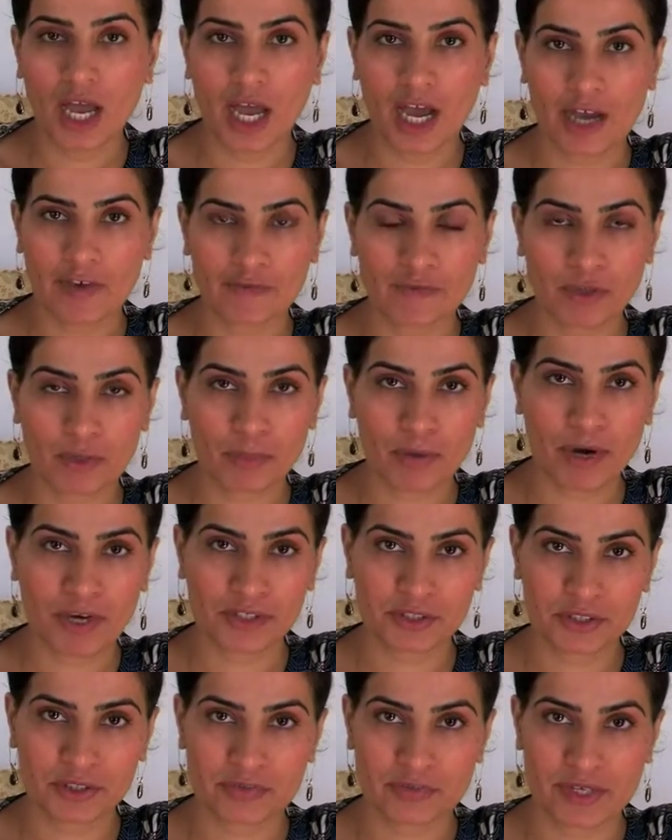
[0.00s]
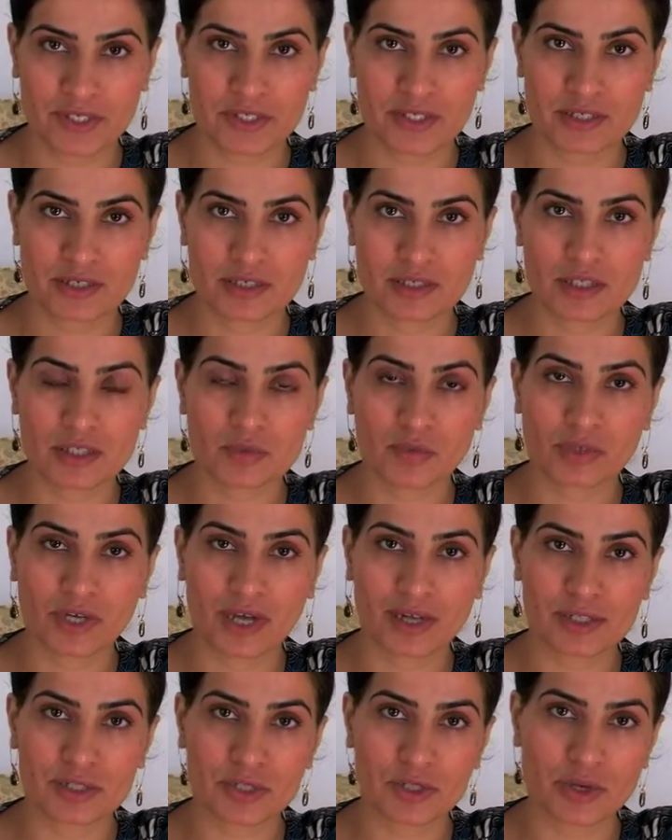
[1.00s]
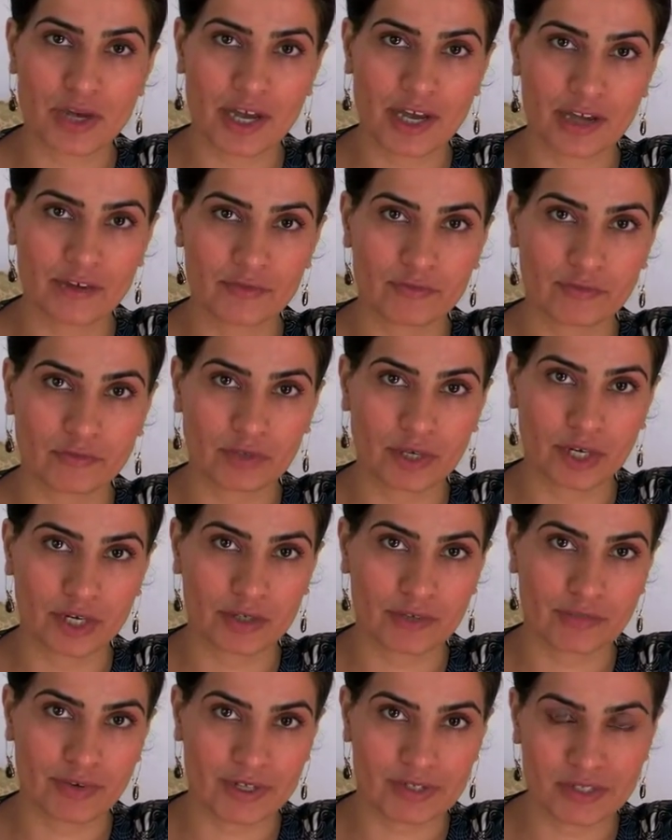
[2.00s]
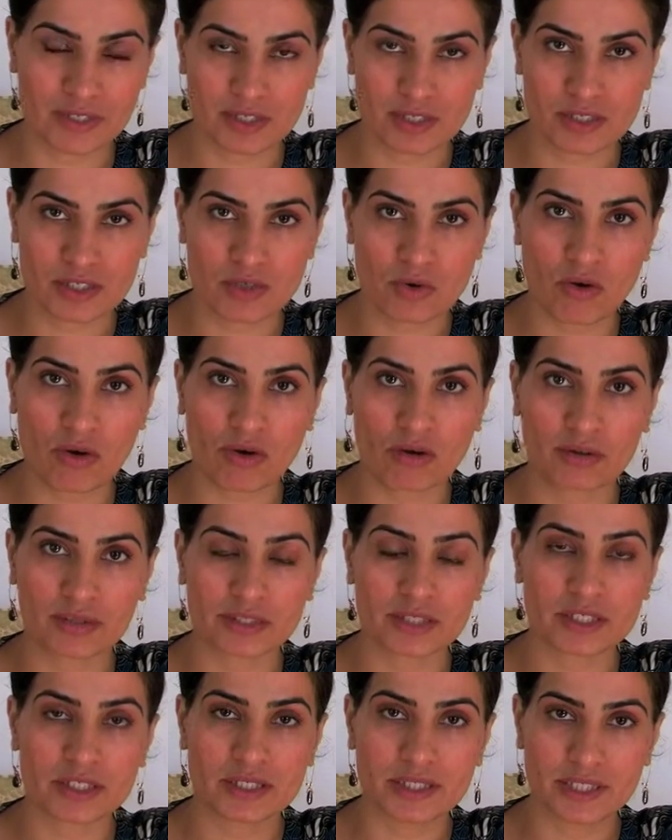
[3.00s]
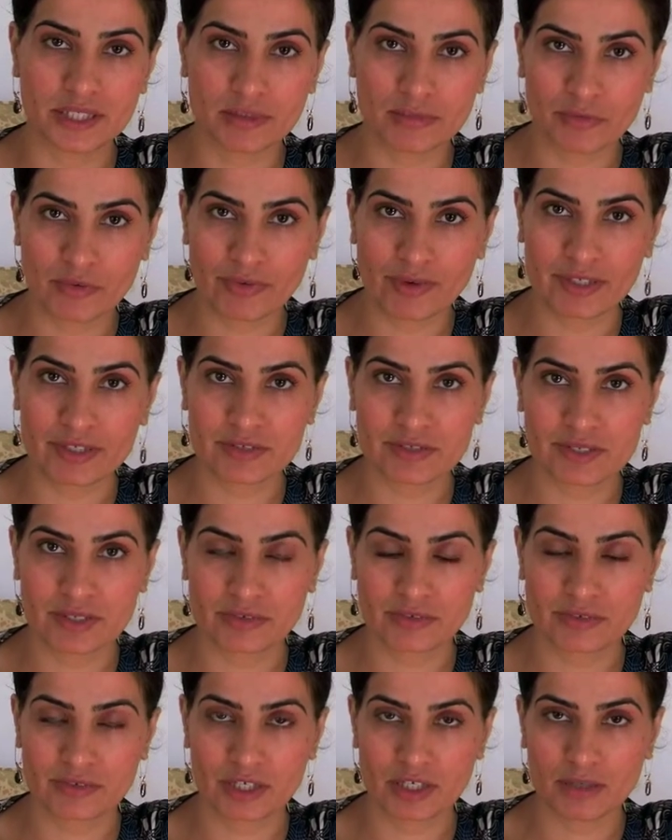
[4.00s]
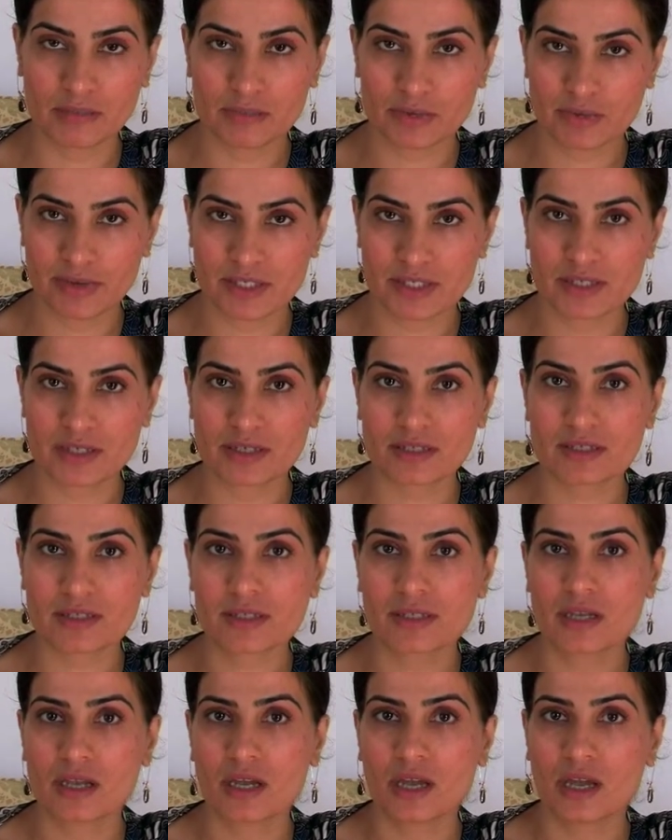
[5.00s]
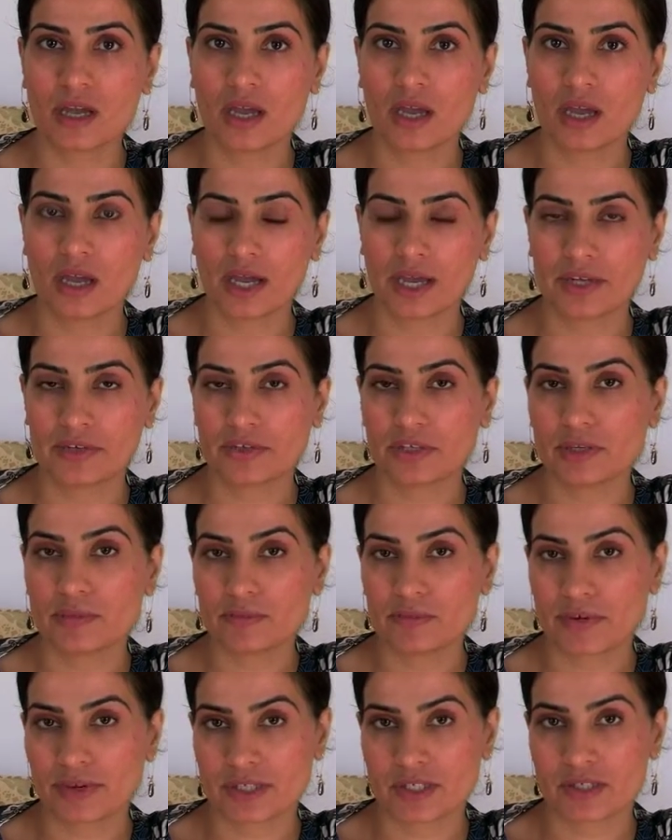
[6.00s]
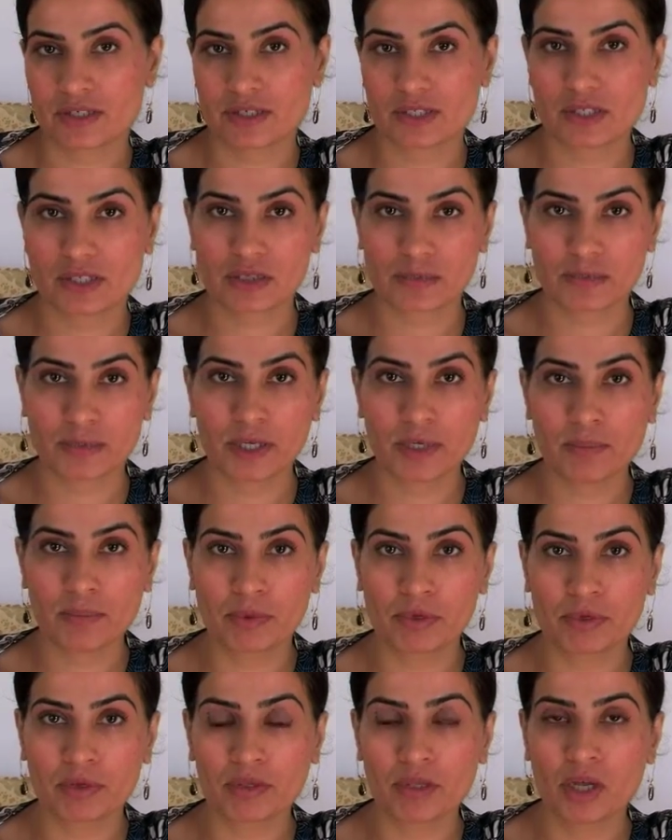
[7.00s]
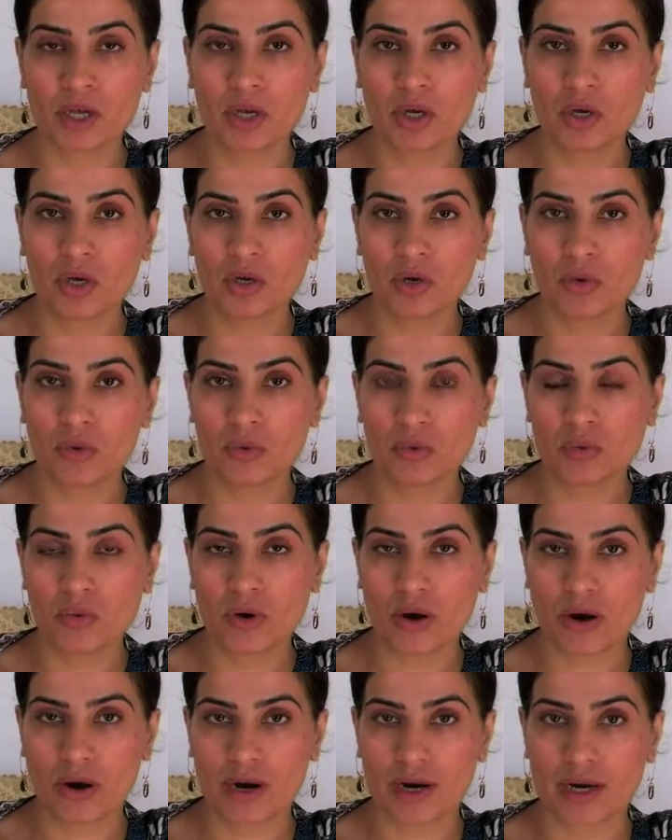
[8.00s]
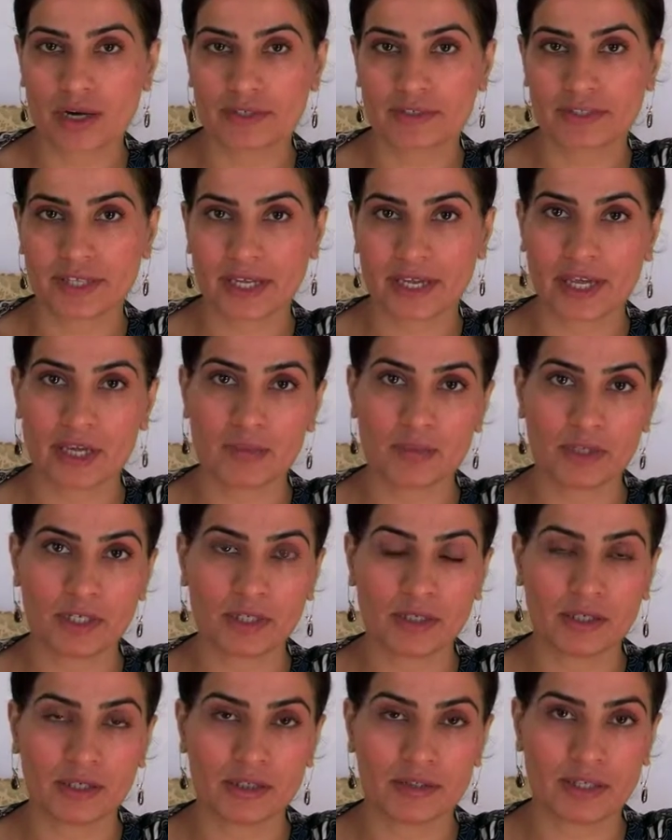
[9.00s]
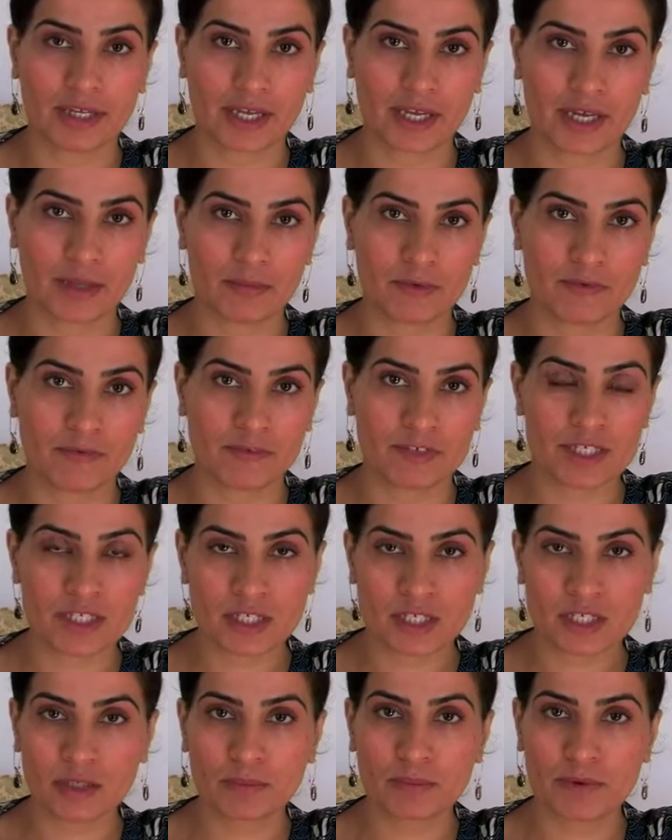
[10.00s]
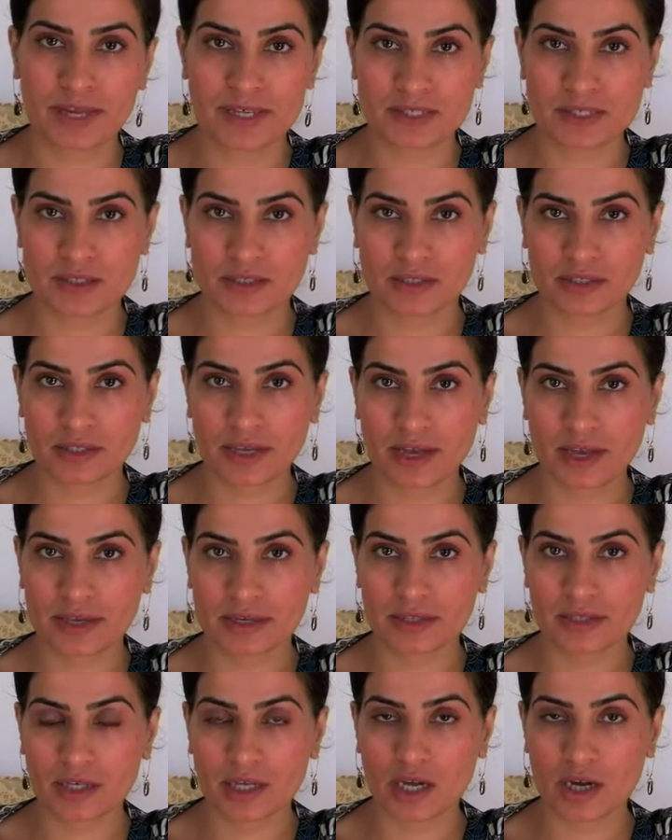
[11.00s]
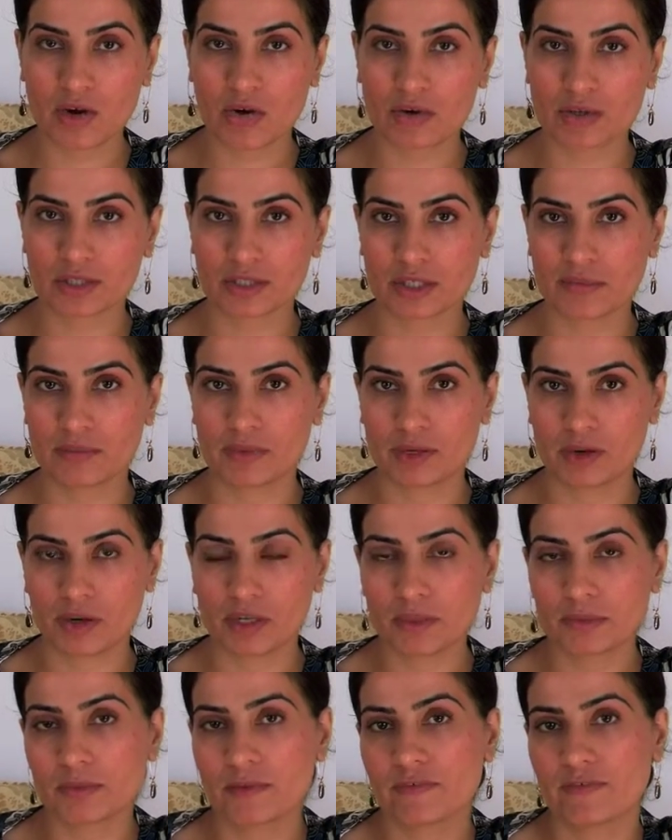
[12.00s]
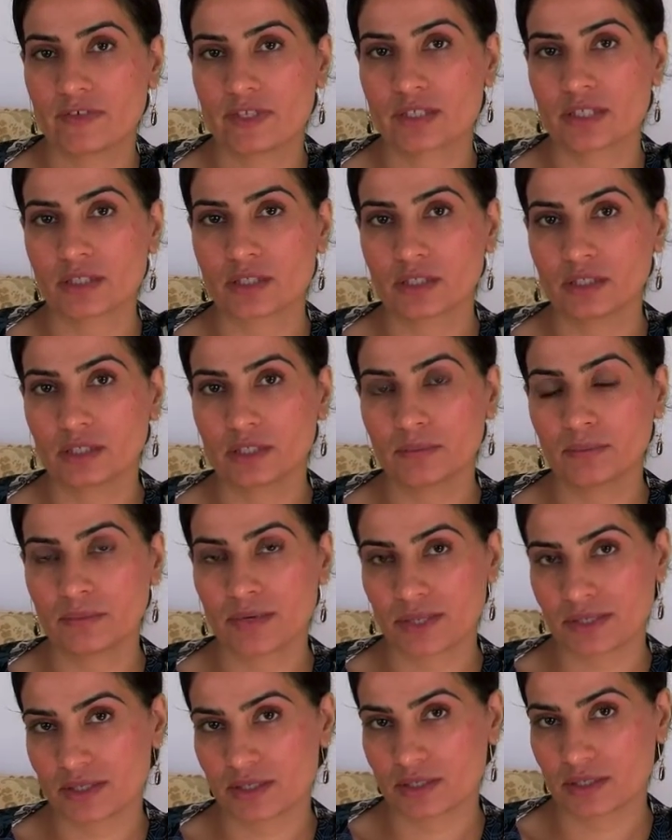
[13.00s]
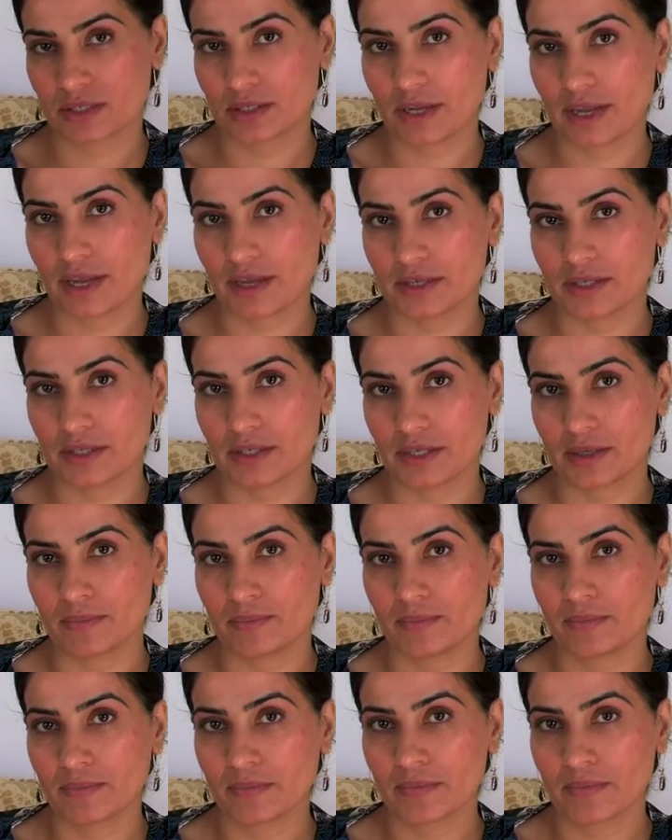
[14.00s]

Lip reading: After part-year residents, we also have residents called deemed residents. And deemed residents are people who they can be physically present in Canada, or they may not be physically present in Canada.